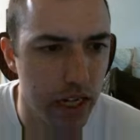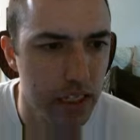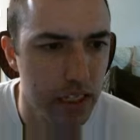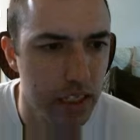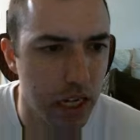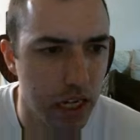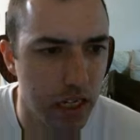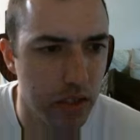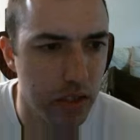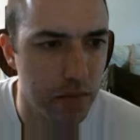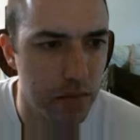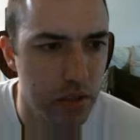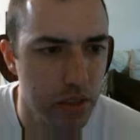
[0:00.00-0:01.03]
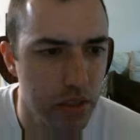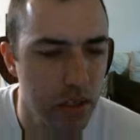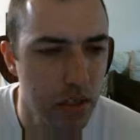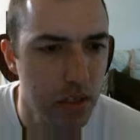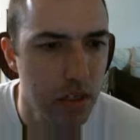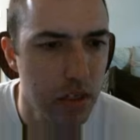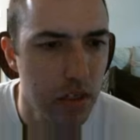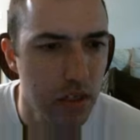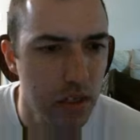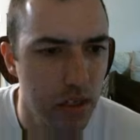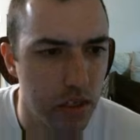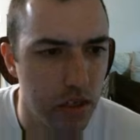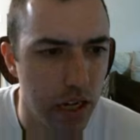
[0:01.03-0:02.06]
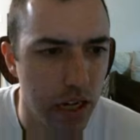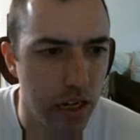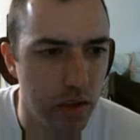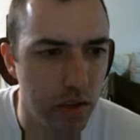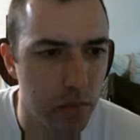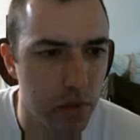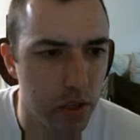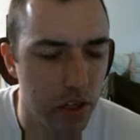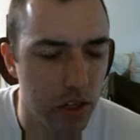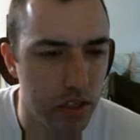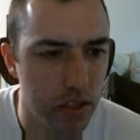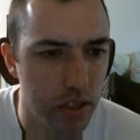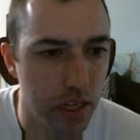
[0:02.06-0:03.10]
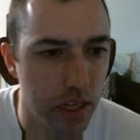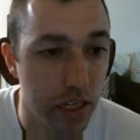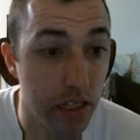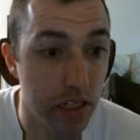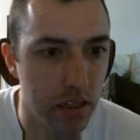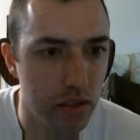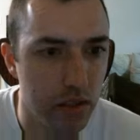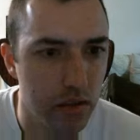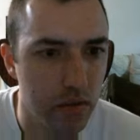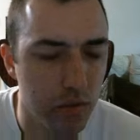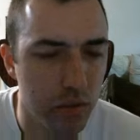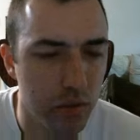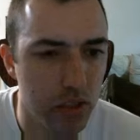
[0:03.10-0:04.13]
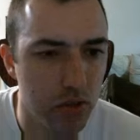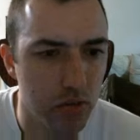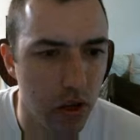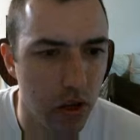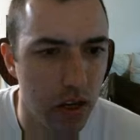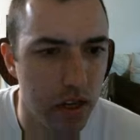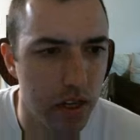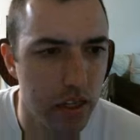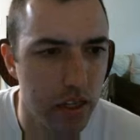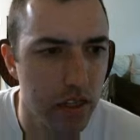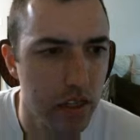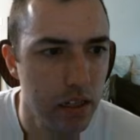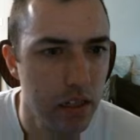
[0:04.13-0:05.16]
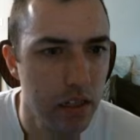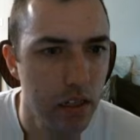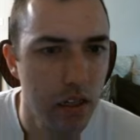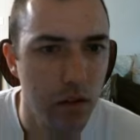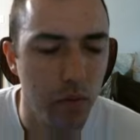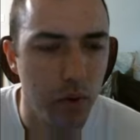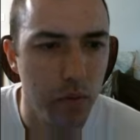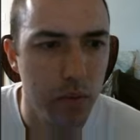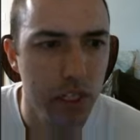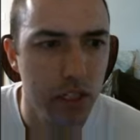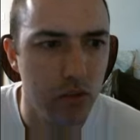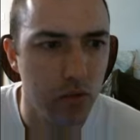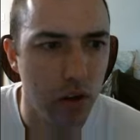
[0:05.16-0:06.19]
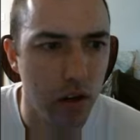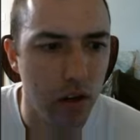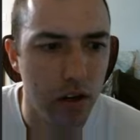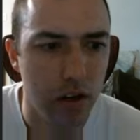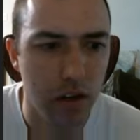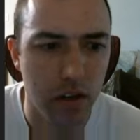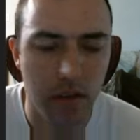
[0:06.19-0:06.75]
x times that plus 80 when we draw it. When we draw,